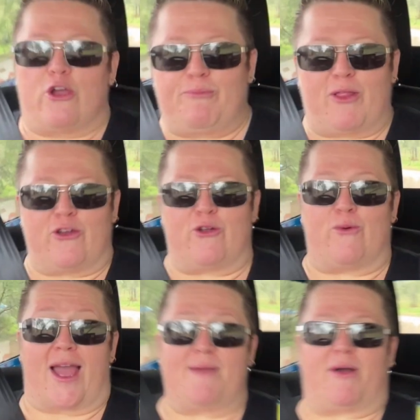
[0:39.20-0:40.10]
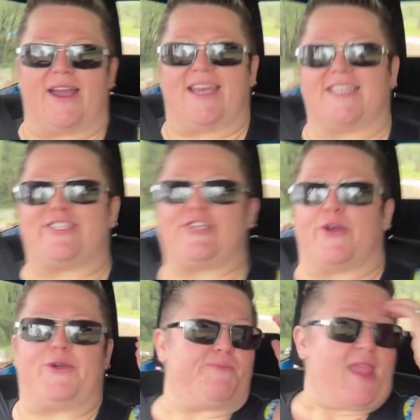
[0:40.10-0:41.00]
blown away by it.
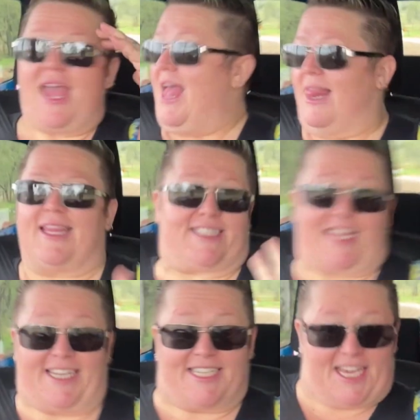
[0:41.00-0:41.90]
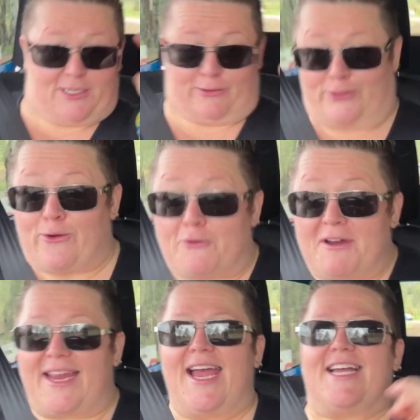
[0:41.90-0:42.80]
So let's get into the actual
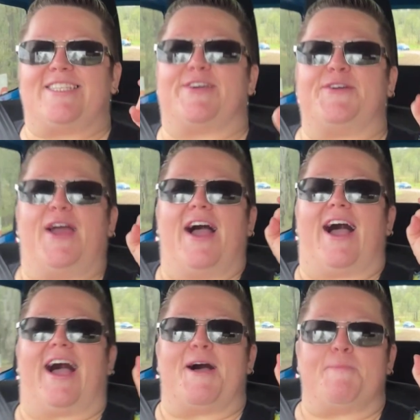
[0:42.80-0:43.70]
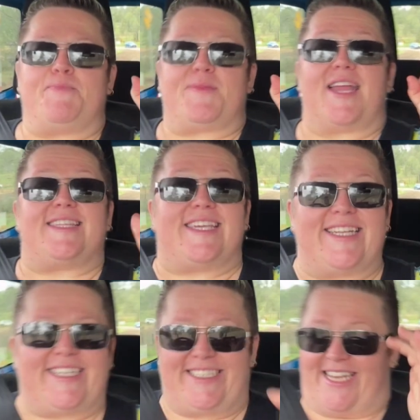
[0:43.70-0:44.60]
story. So
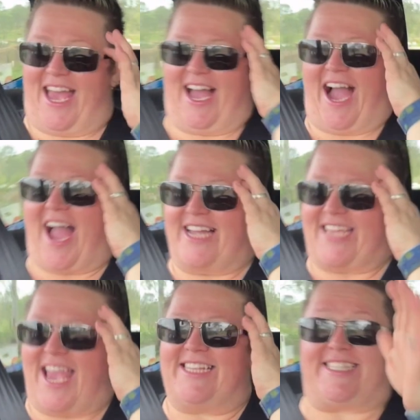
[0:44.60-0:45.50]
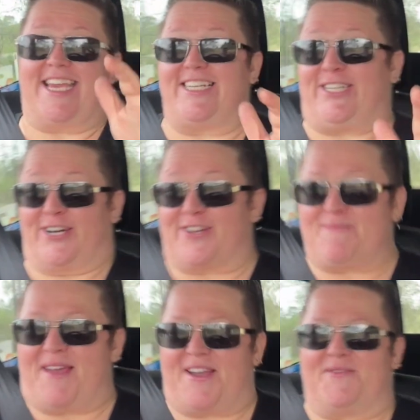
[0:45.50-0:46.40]
it did shock
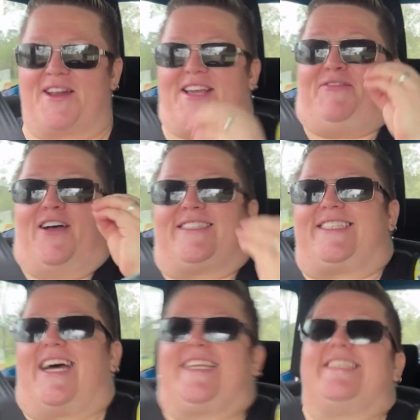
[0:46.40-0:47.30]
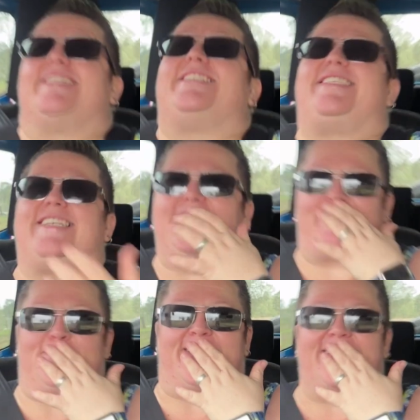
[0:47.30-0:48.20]
me when I first started listening
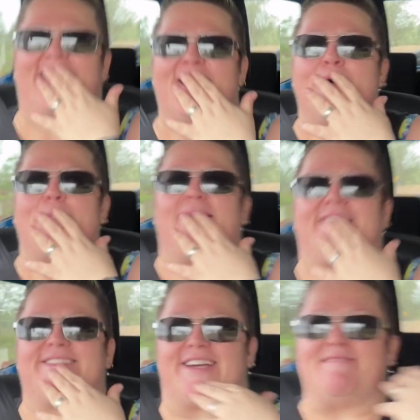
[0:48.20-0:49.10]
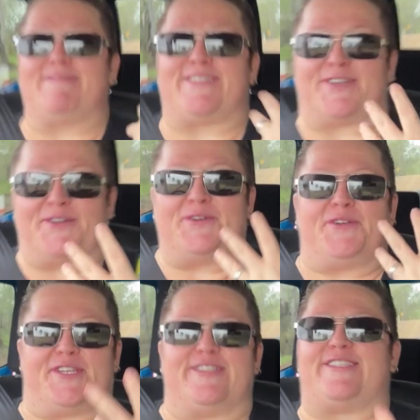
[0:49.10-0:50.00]
to it, because I'm so
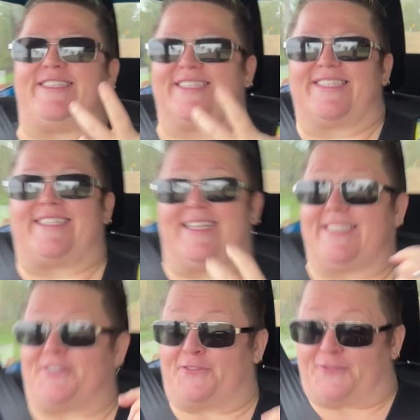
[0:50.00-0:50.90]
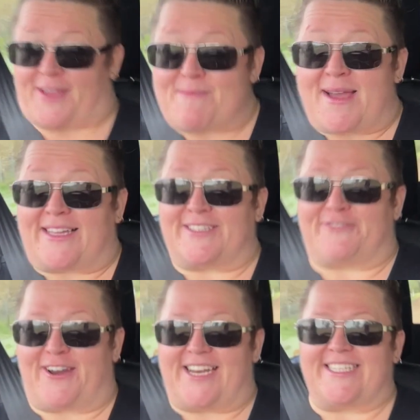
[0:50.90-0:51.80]
used to listening to female
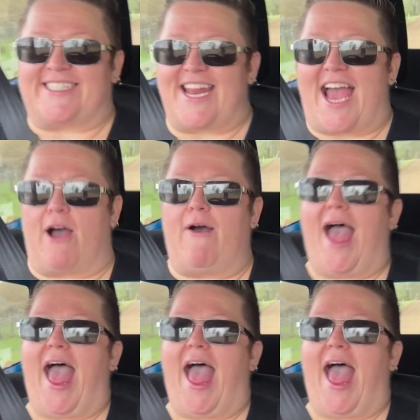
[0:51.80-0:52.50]
narrators now